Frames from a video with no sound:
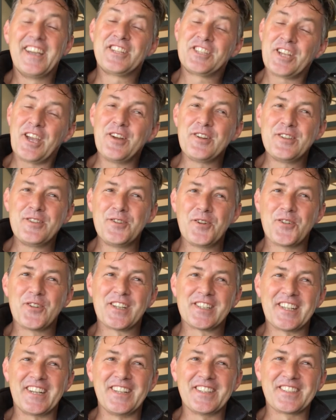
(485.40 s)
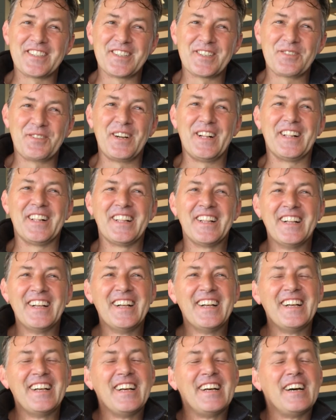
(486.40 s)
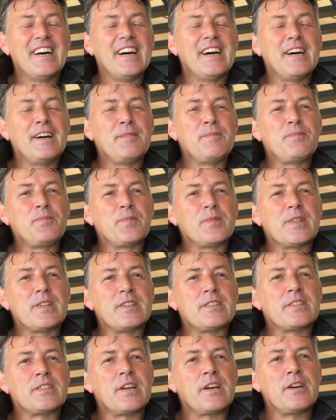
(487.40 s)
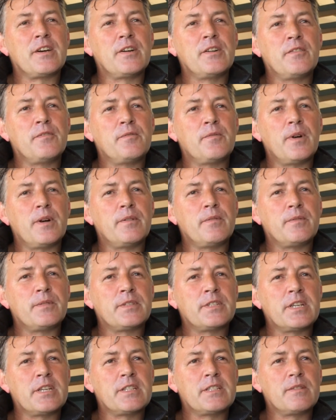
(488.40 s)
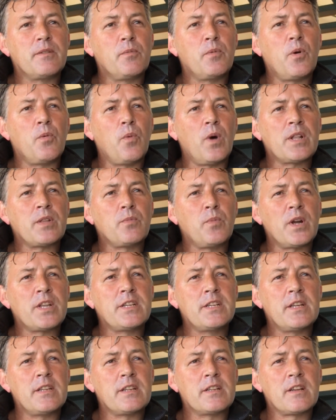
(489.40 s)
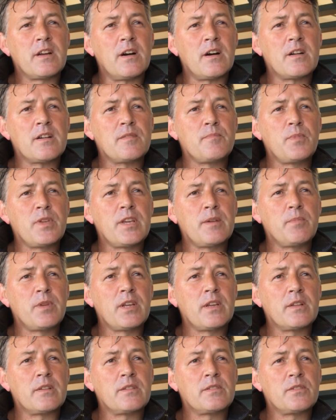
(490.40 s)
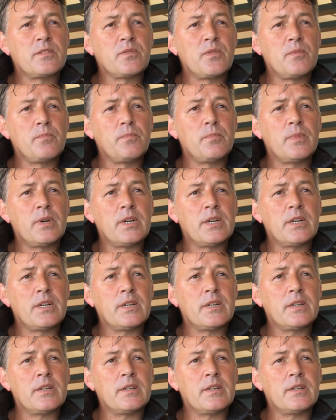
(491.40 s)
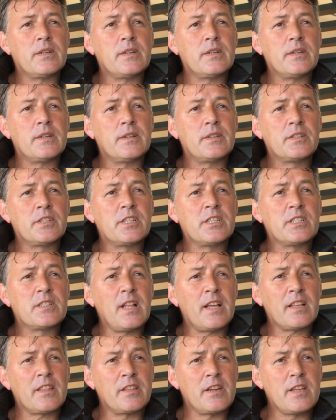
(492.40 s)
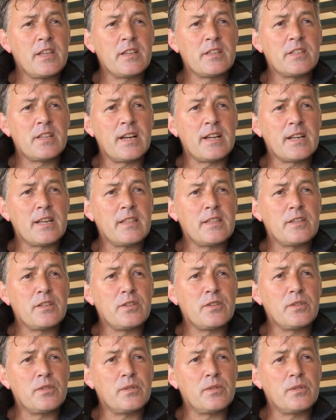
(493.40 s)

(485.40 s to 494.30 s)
showed in your results as well. So, what year did Karen Meer begin to swim? She's like 3 years younger than you.